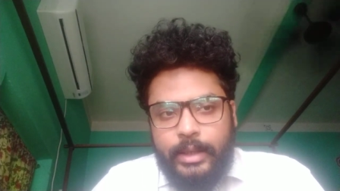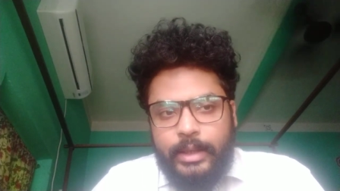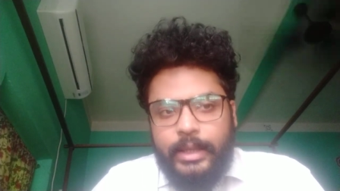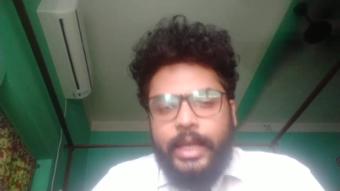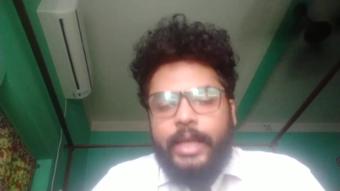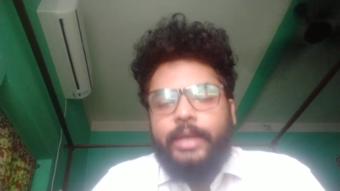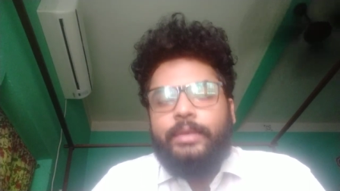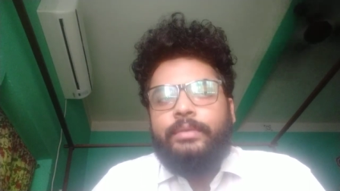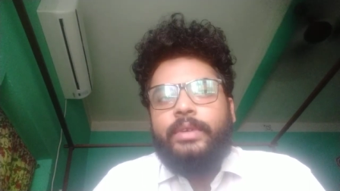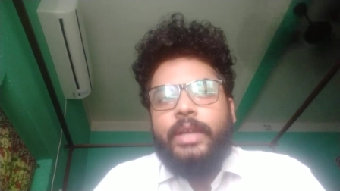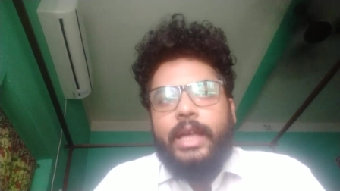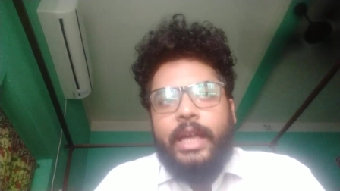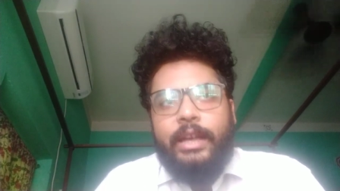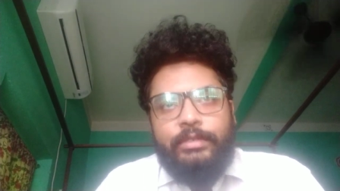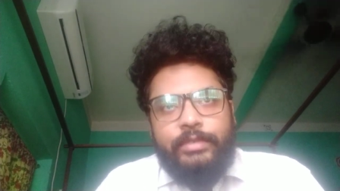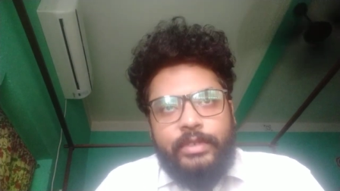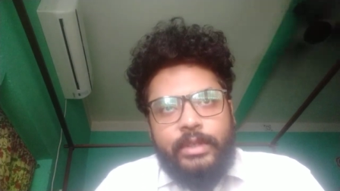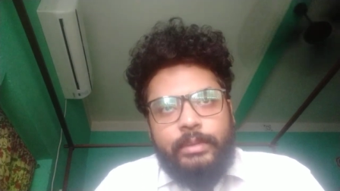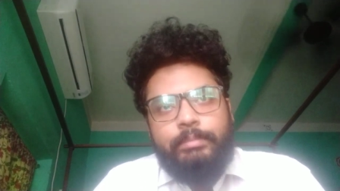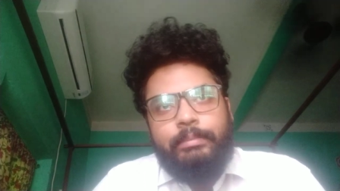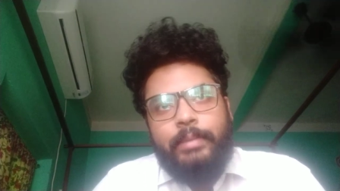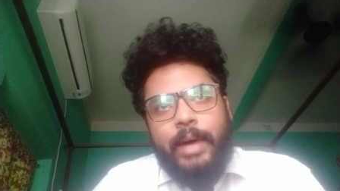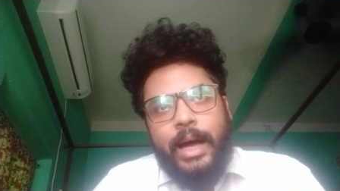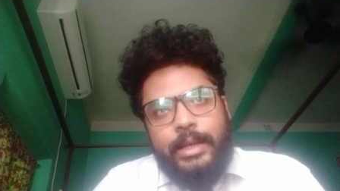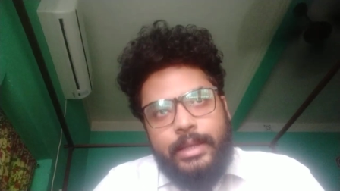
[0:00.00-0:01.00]
Then we have
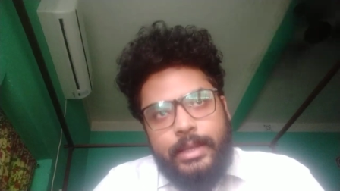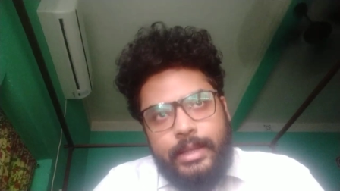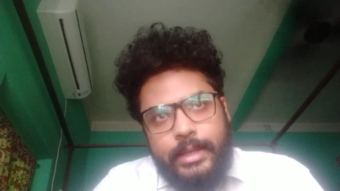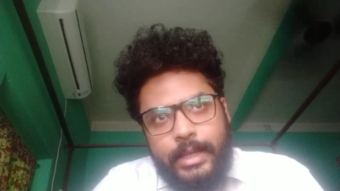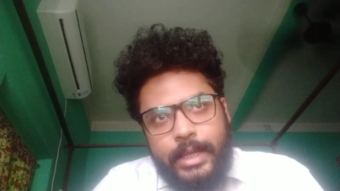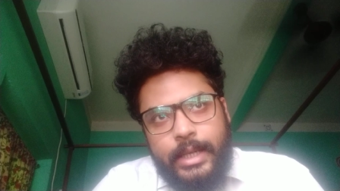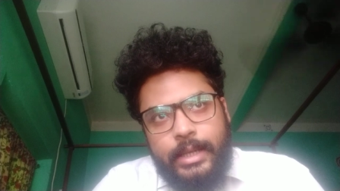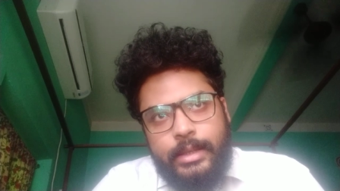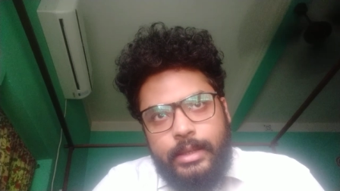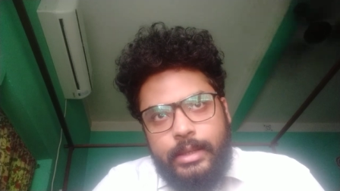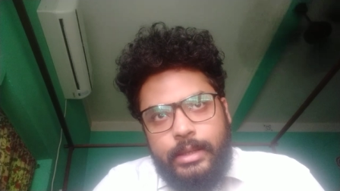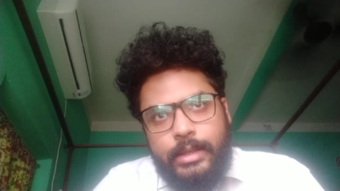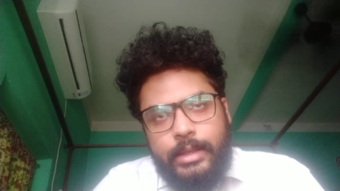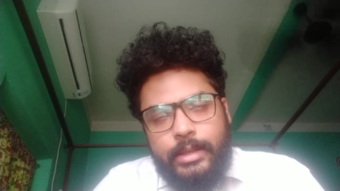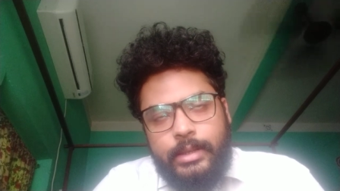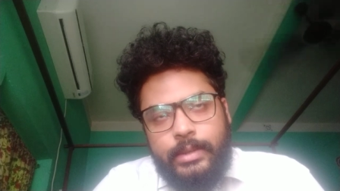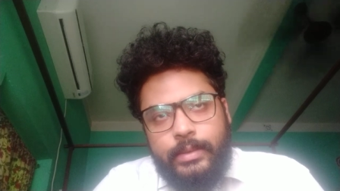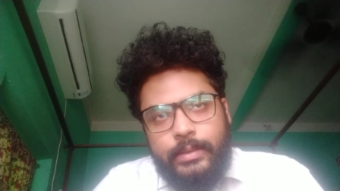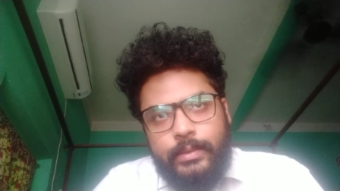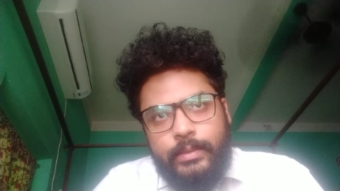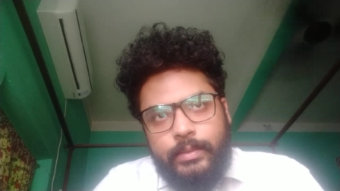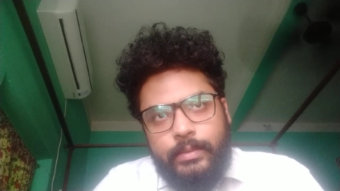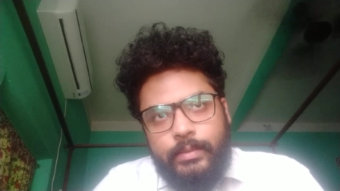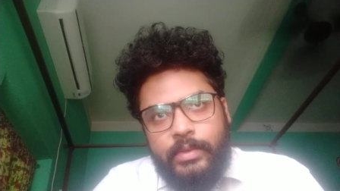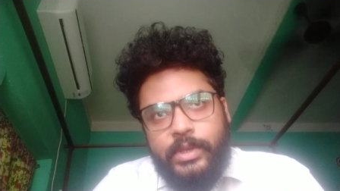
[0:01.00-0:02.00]
the past tense,
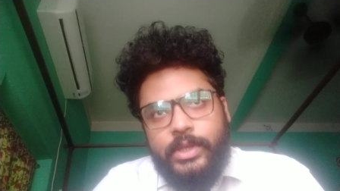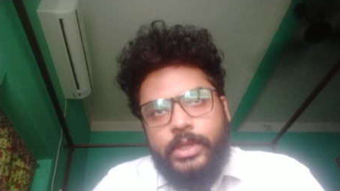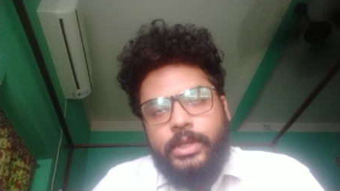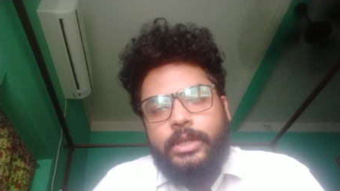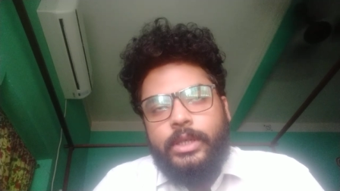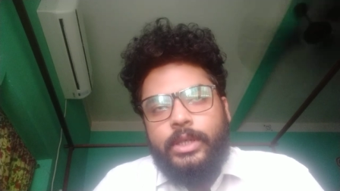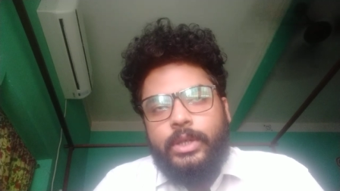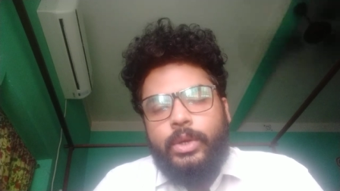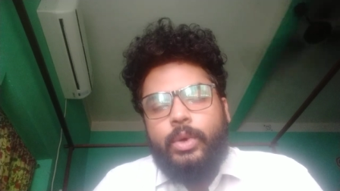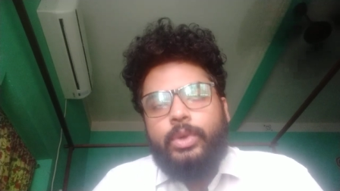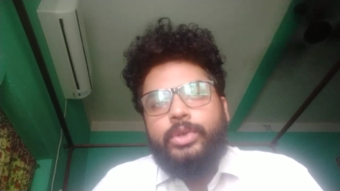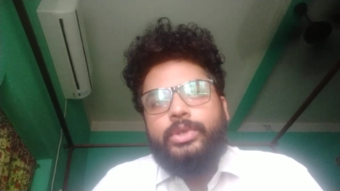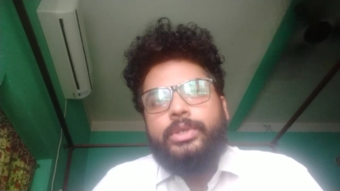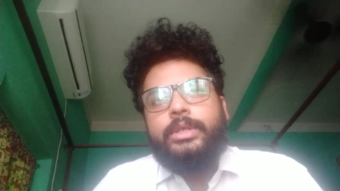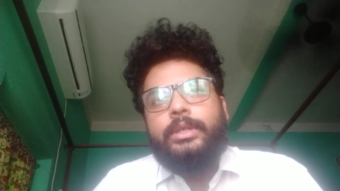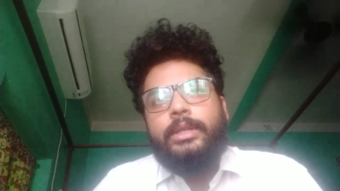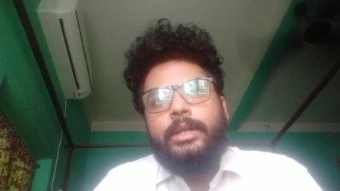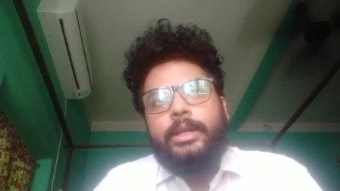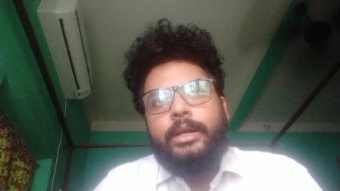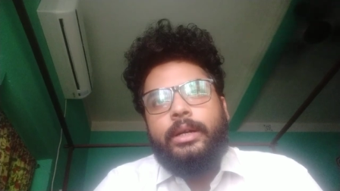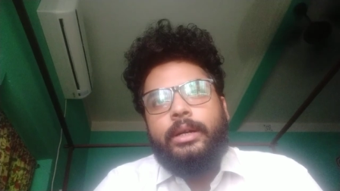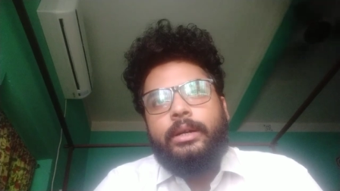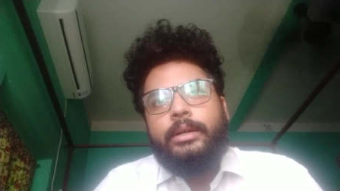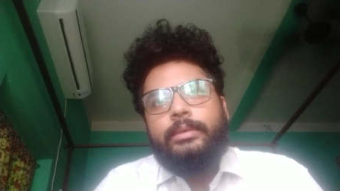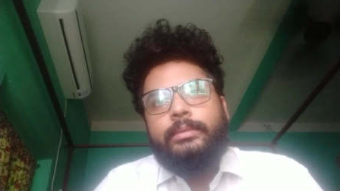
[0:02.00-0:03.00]
which denotes the